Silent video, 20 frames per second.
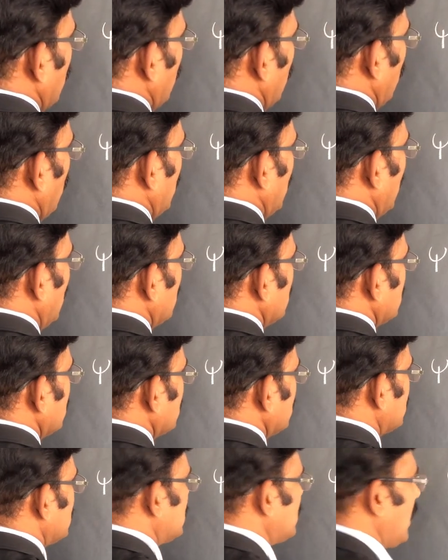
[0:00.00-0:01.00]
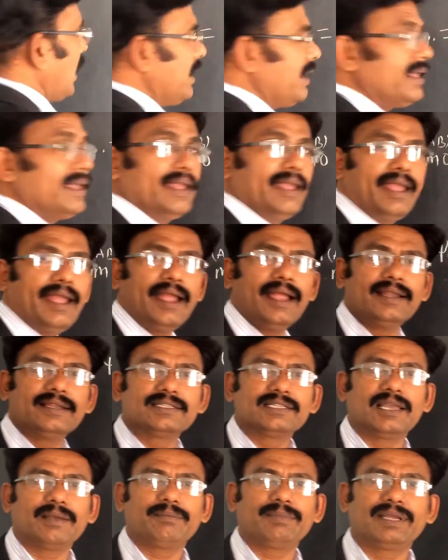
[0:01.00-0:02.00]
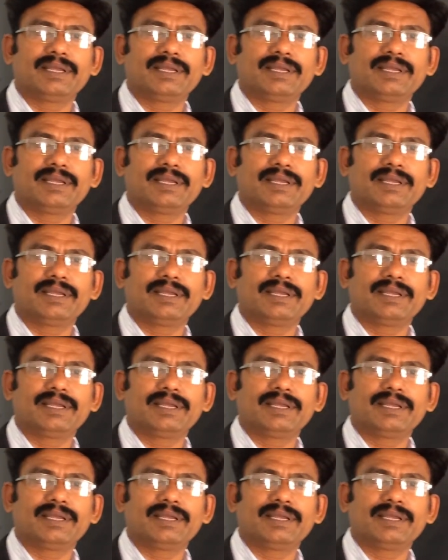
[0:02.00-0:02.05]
Okay? Psi A and psi